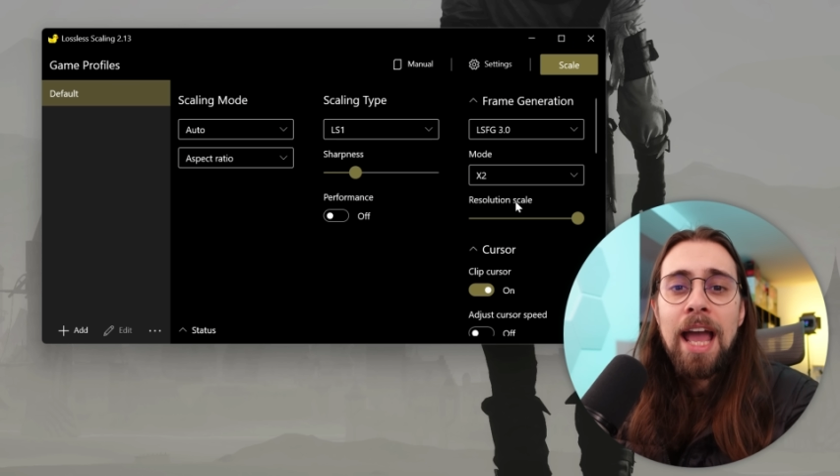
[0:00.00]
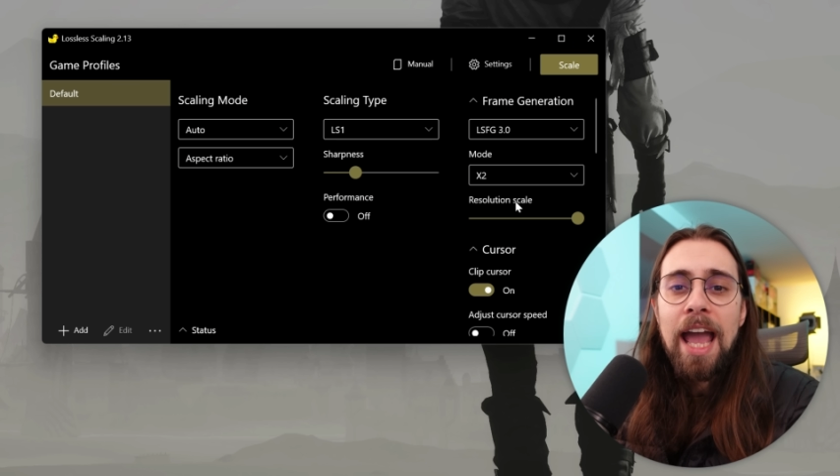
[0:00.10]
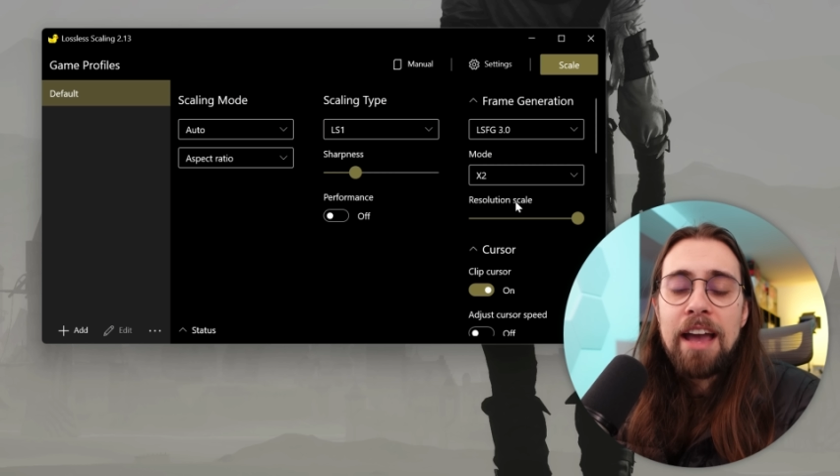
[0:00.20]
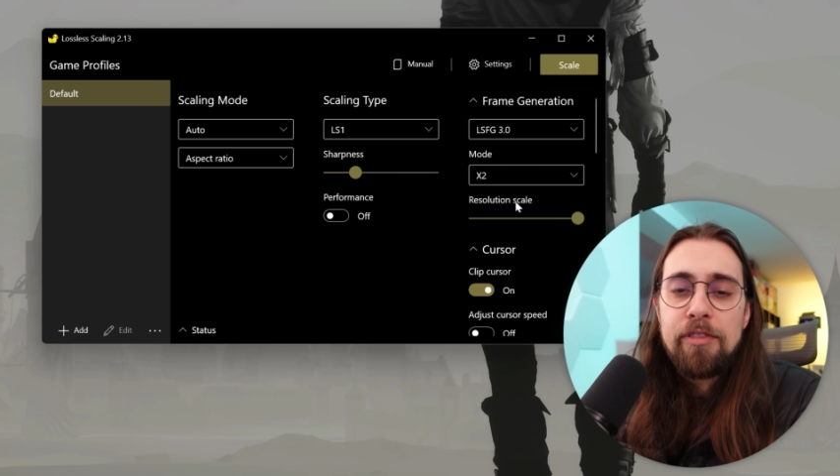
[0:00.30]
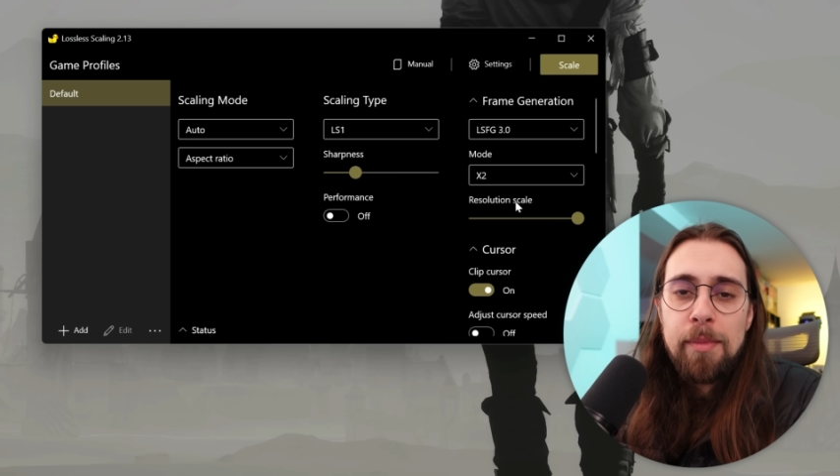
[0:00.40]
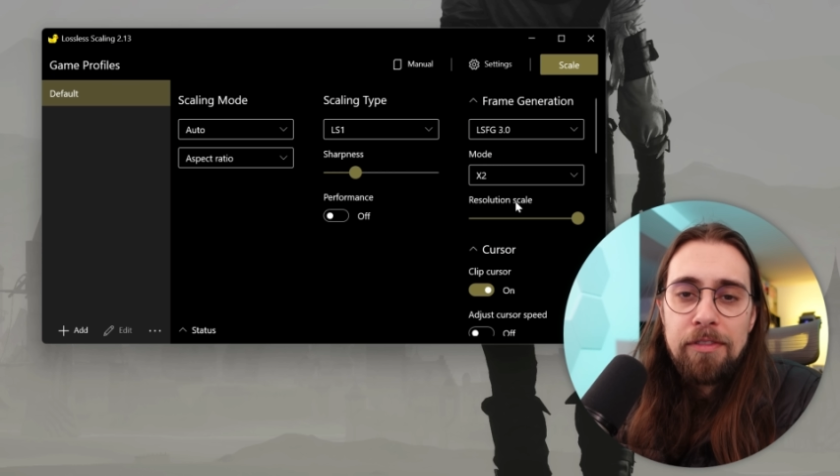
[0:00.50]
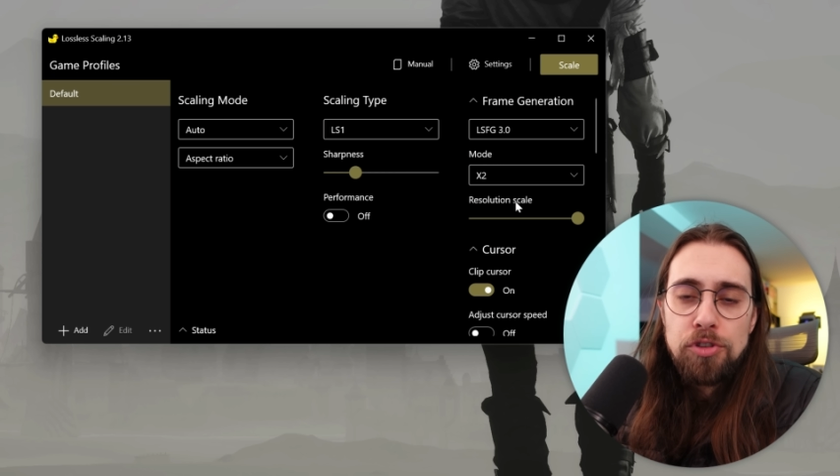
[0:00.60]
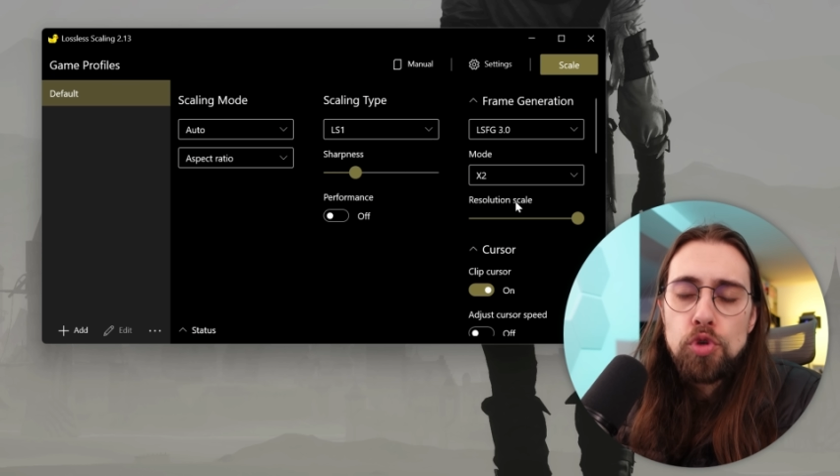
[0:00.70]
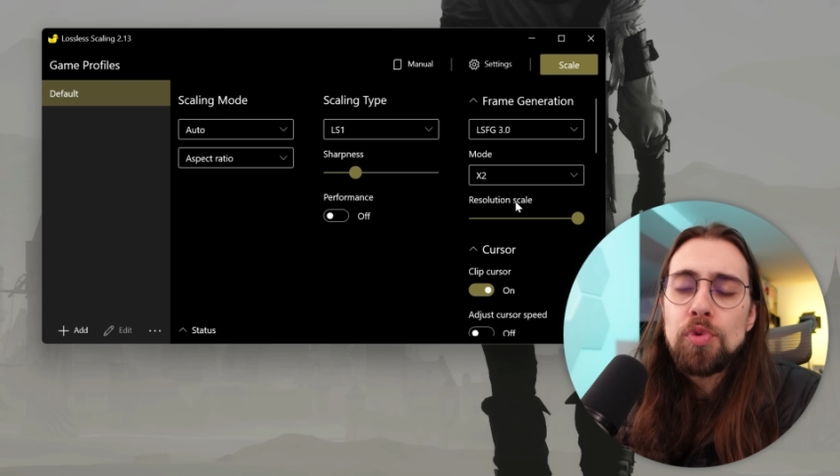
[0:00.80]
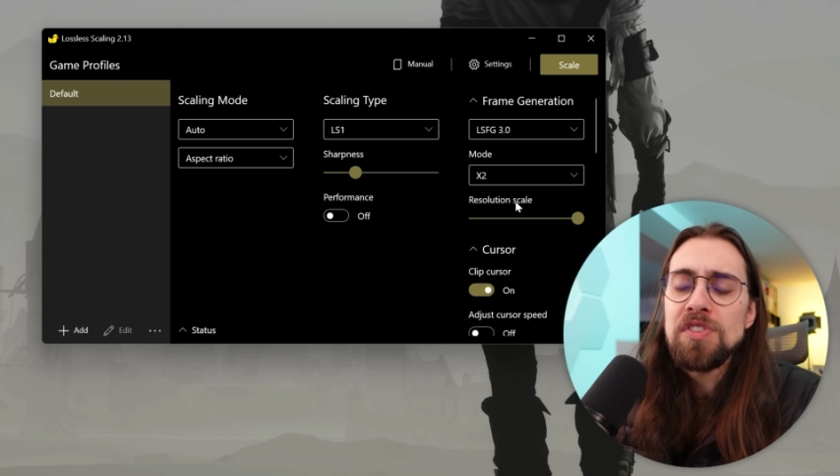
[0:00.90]

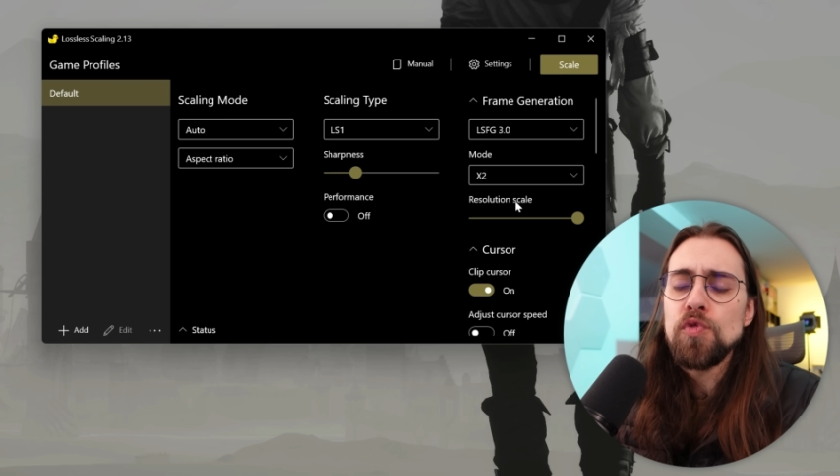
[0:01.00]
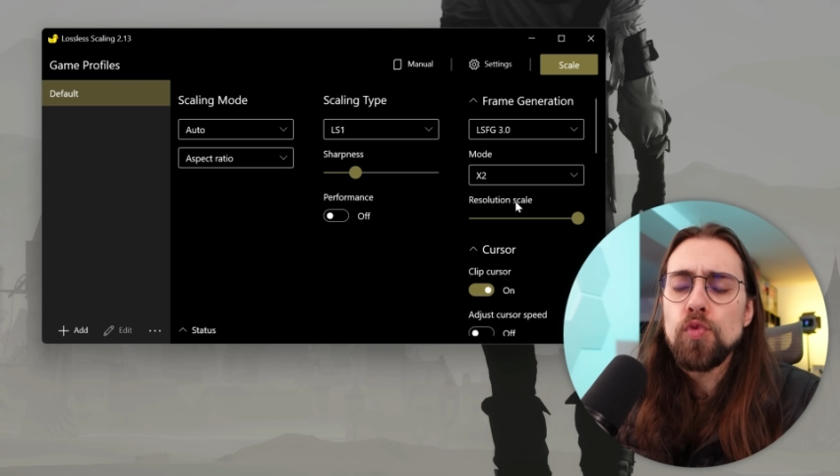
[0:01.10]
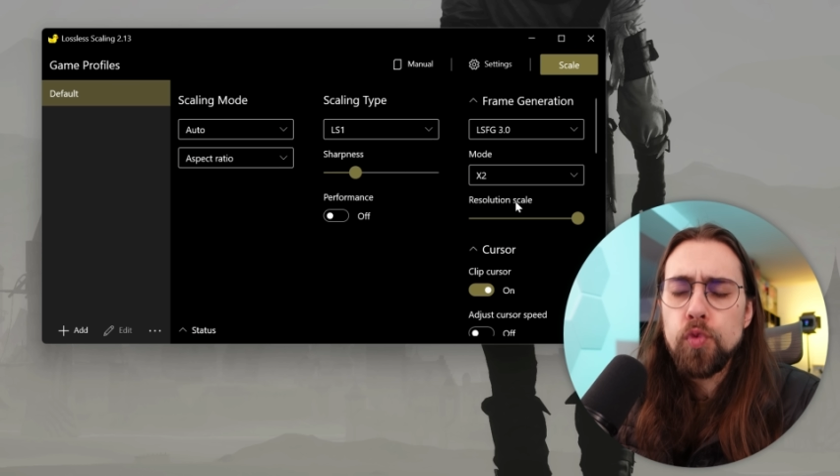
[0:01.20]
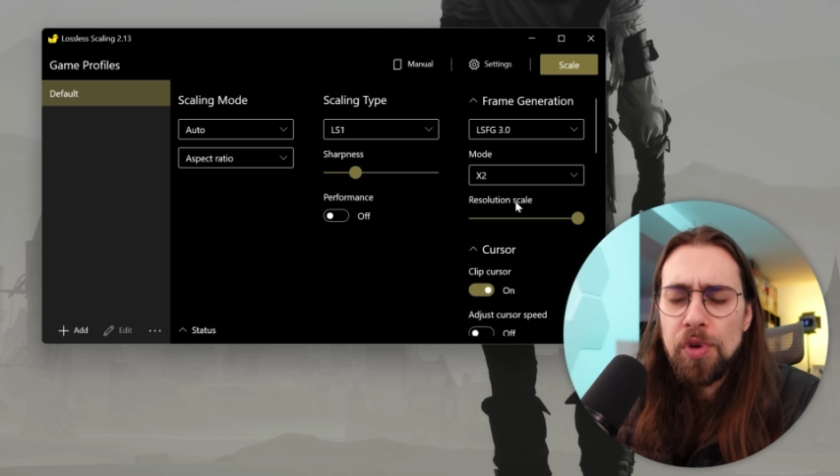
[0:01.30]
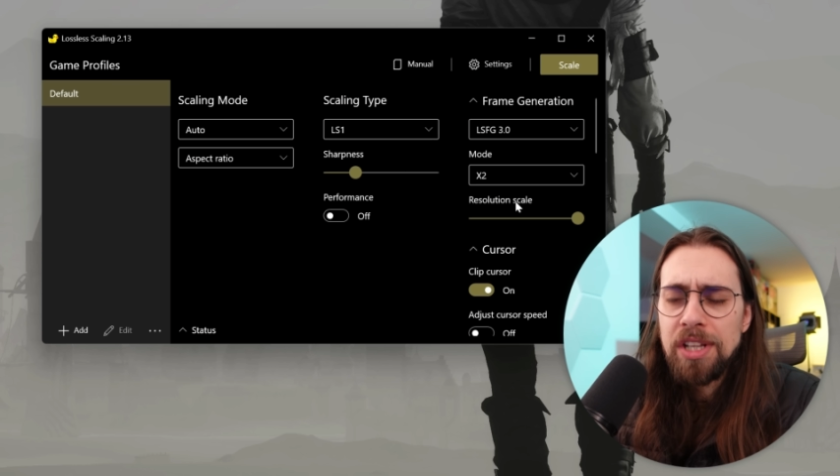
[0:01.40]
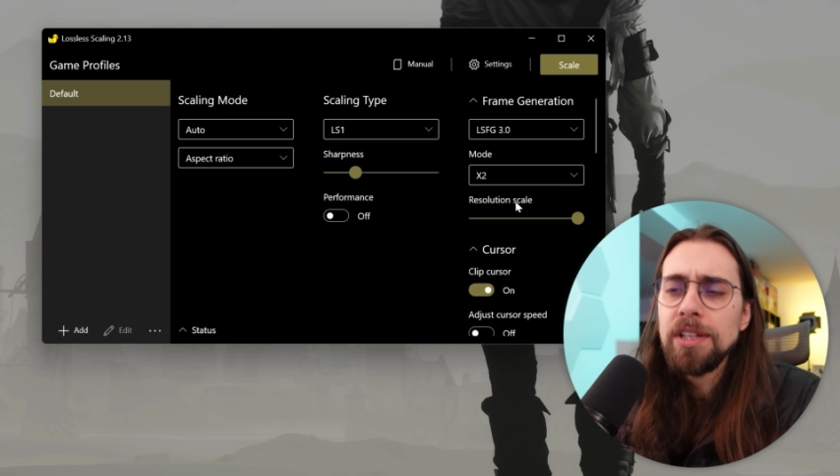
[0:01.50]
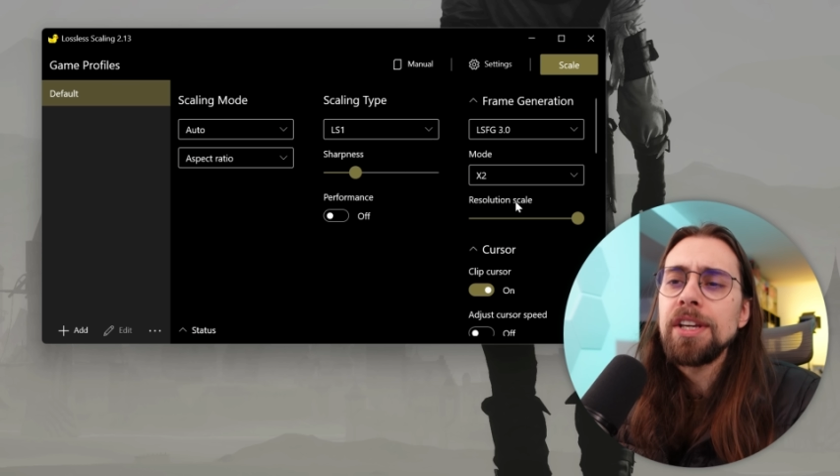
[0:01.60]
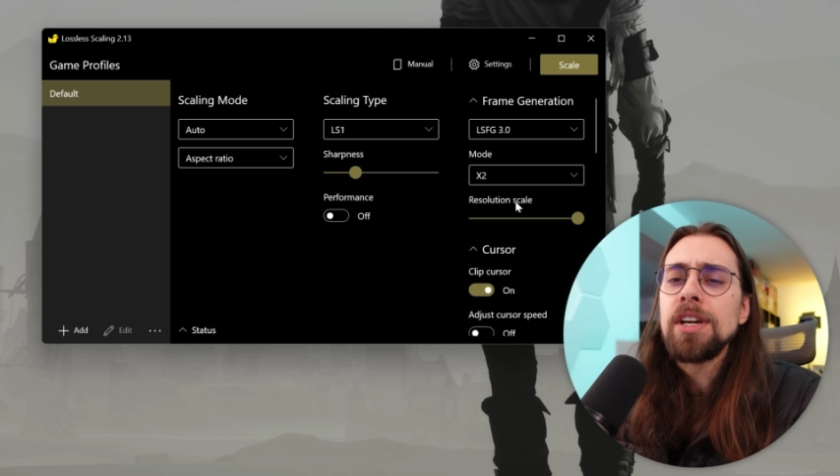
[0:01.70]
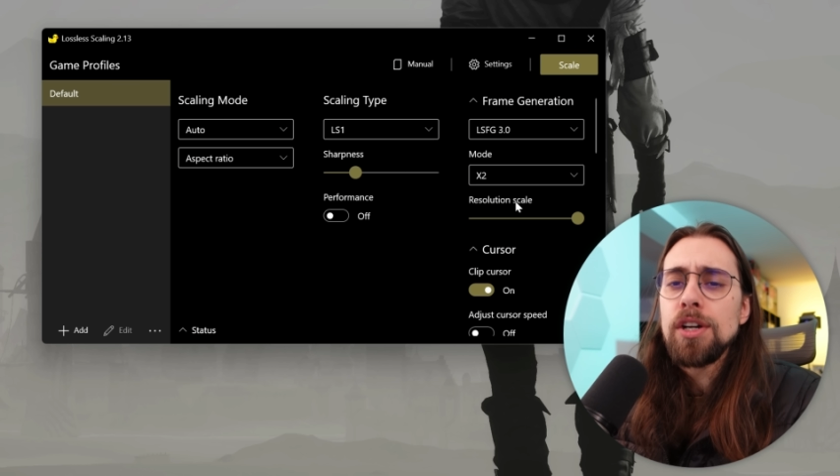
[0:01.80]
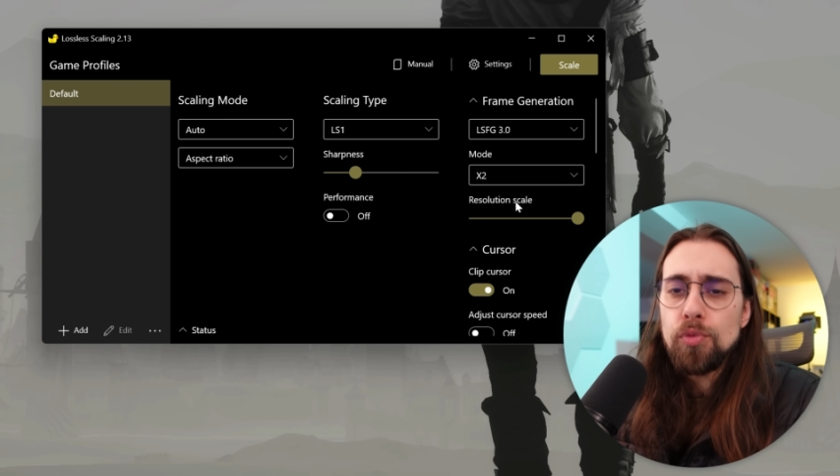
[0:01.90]
AFMF2 is really,
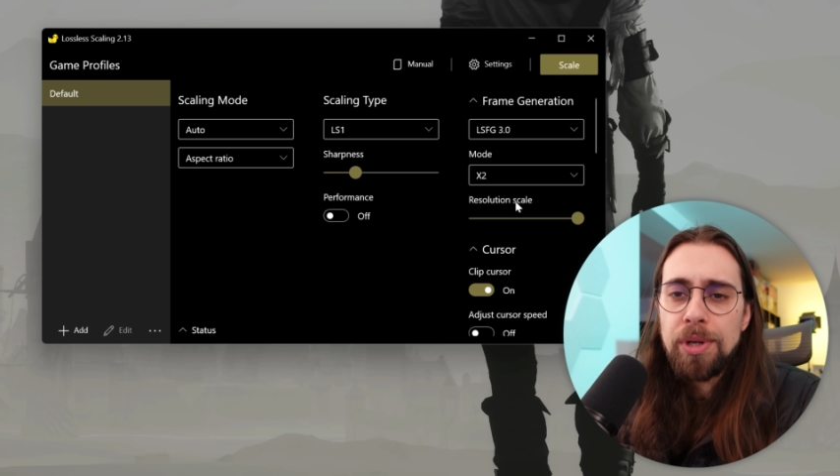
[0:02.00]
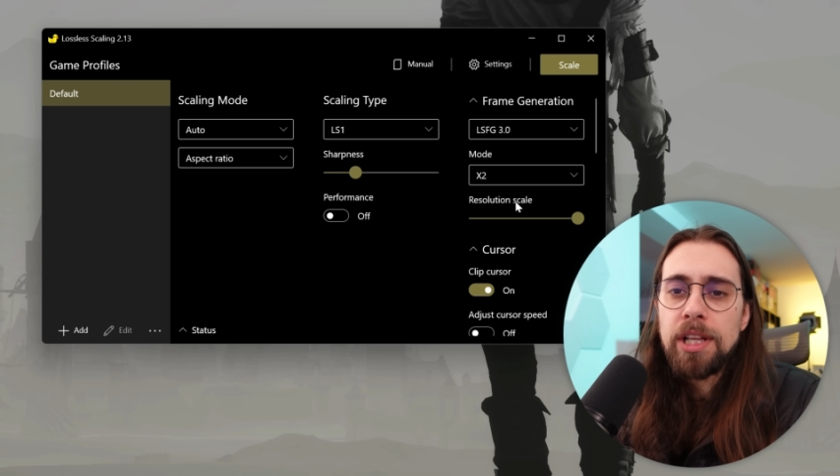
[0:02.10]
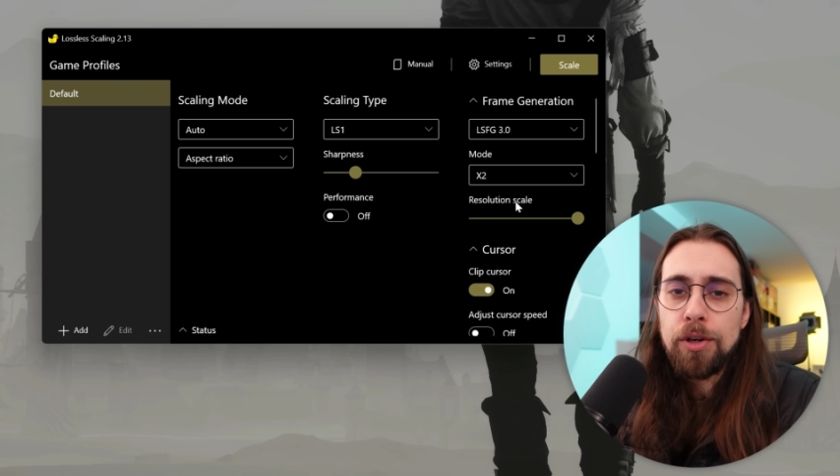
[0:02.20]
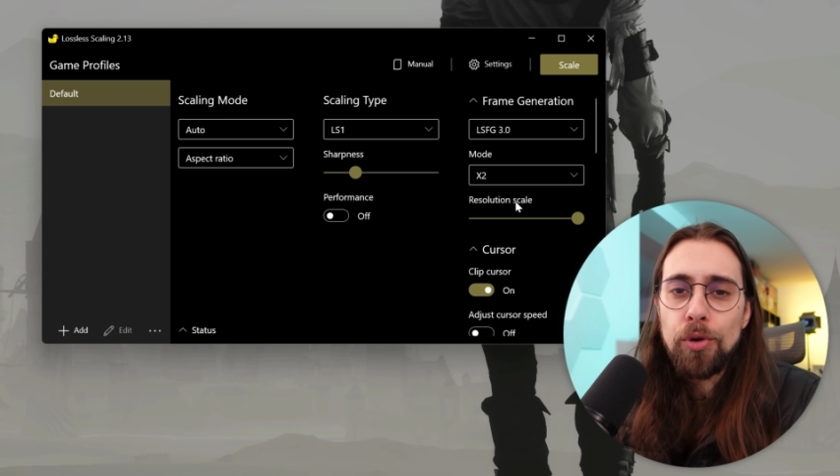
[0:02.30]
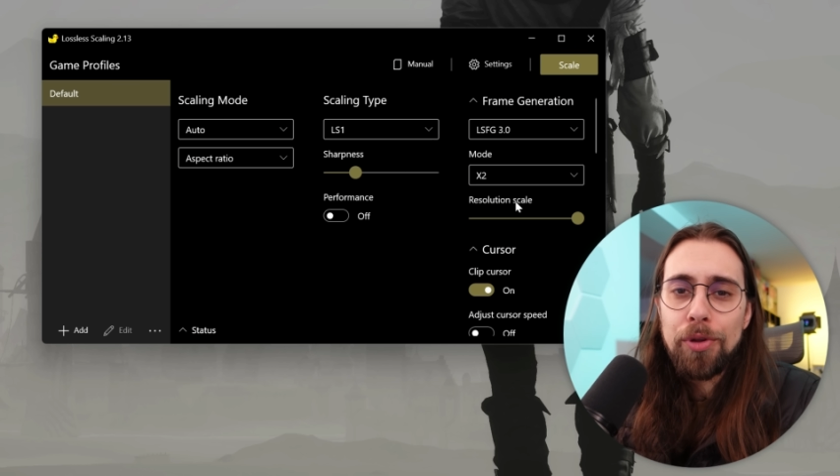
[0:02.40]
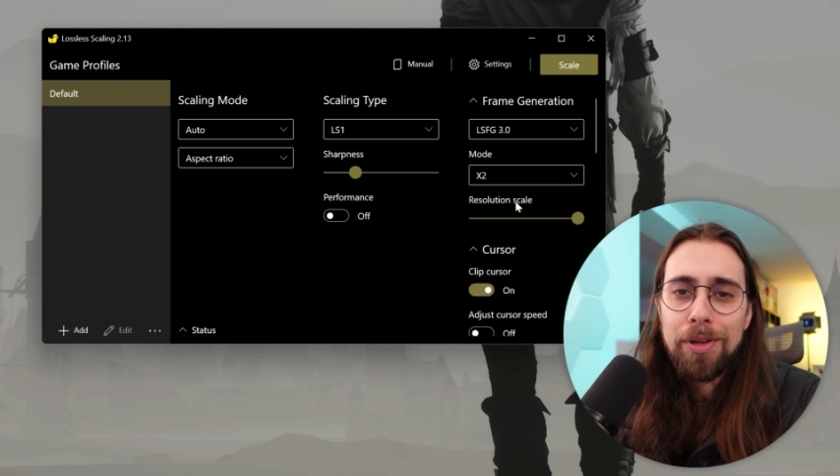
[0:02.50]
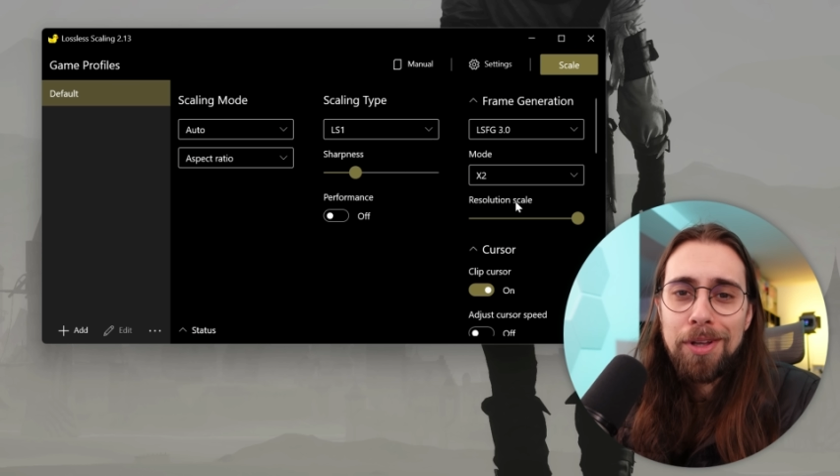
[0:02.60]
really good,